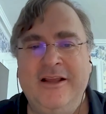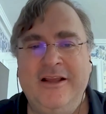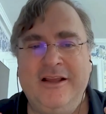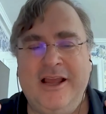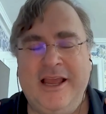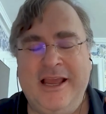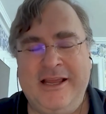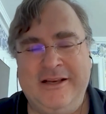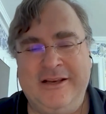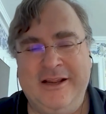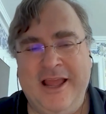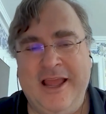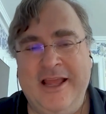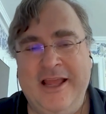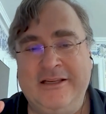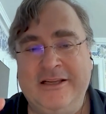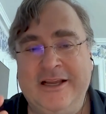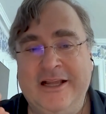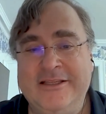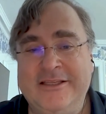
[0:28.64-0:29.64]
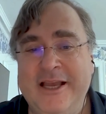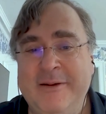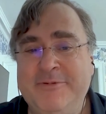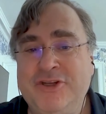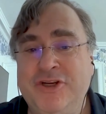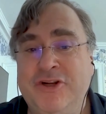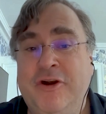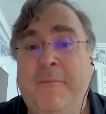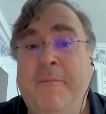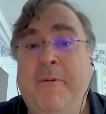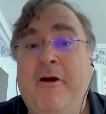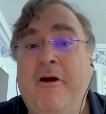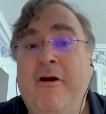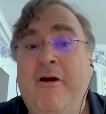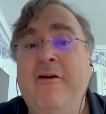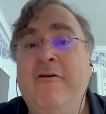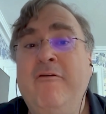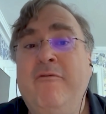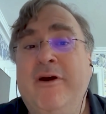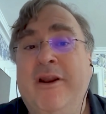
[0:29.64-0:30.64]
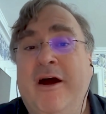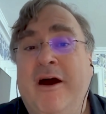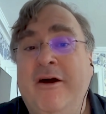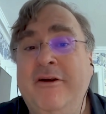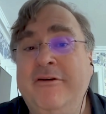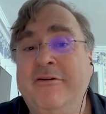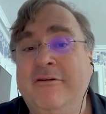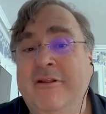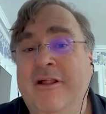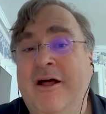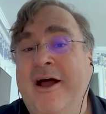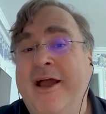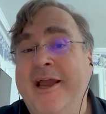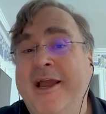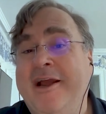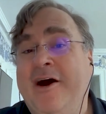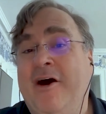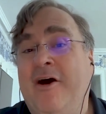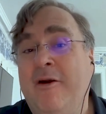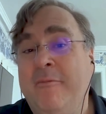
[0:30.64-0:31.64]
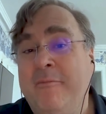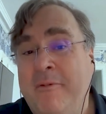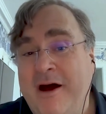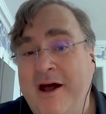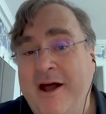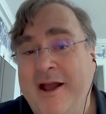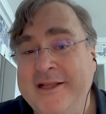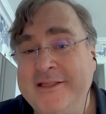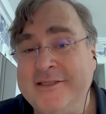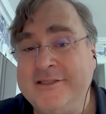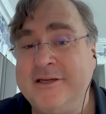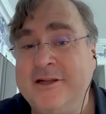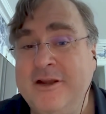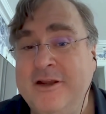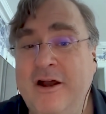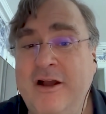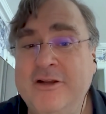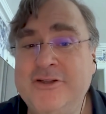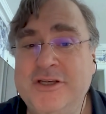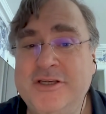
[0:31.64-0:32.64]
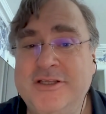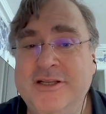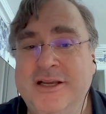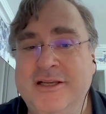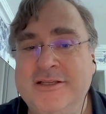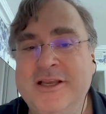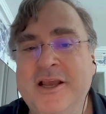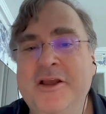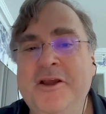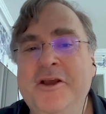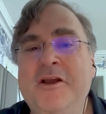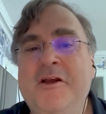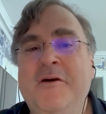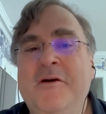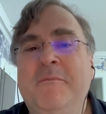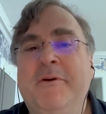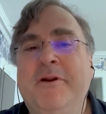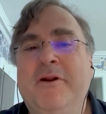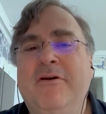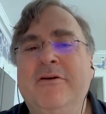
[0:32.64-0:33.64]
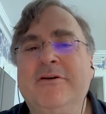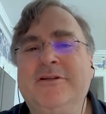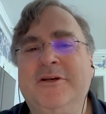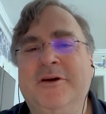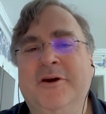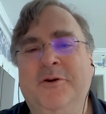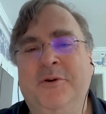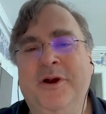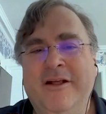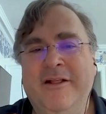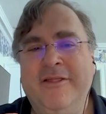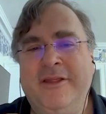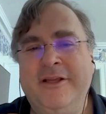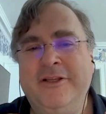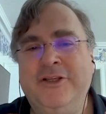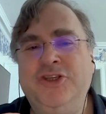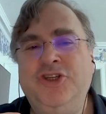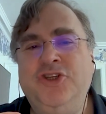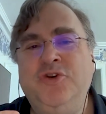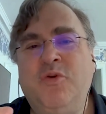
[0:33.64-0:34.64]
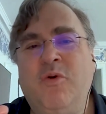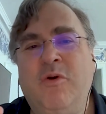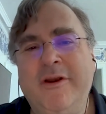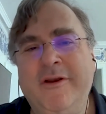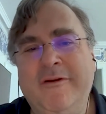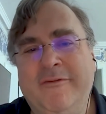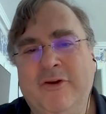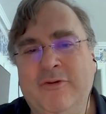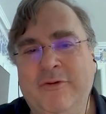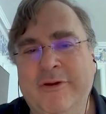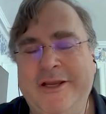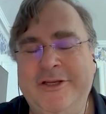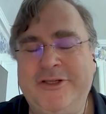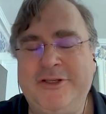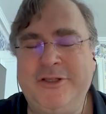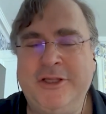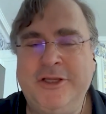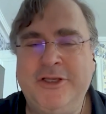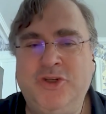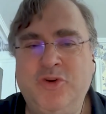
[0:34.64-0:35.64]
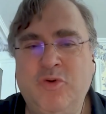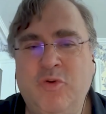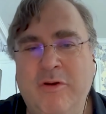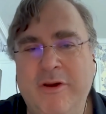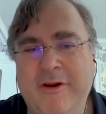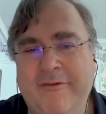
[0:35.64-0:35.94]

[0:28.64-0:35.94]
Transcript: and conception are part of what underlie our minds and consciousness, but also the joy of creation, the joy of